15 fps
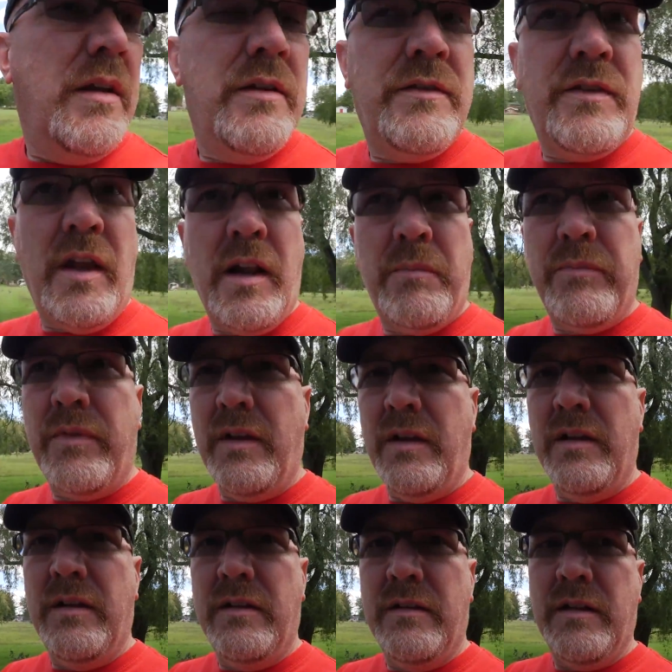set up
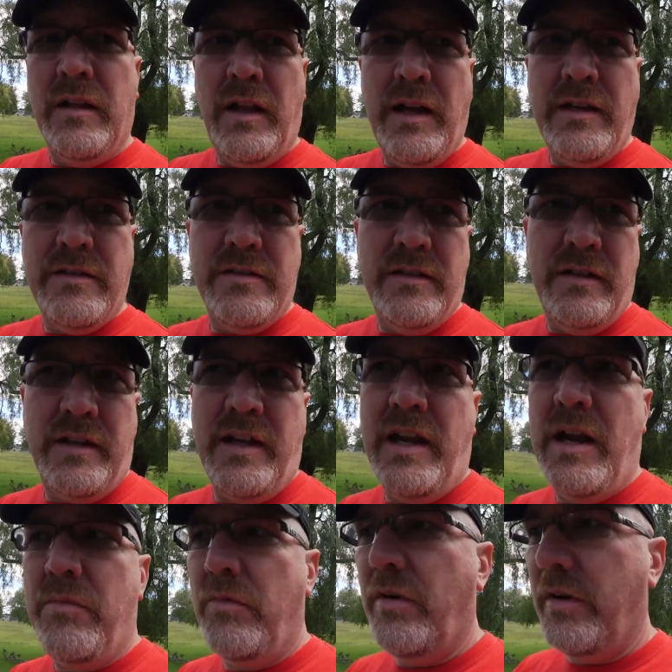the, the lights and the
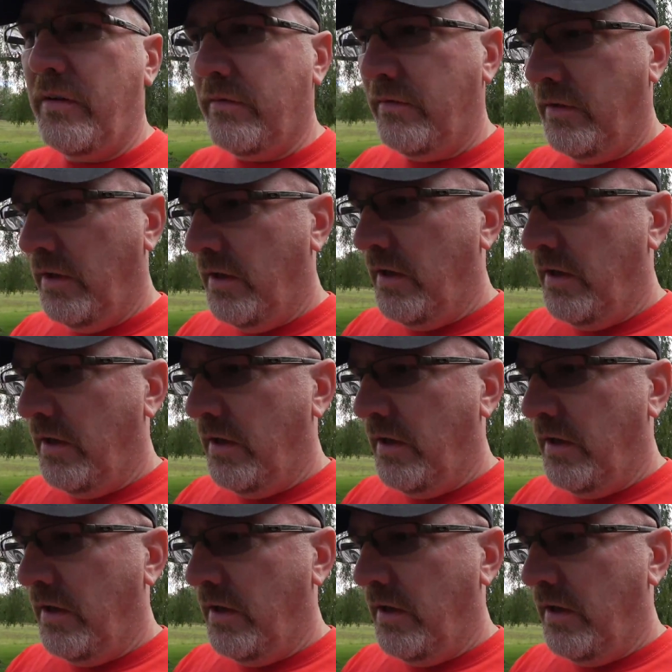camera and,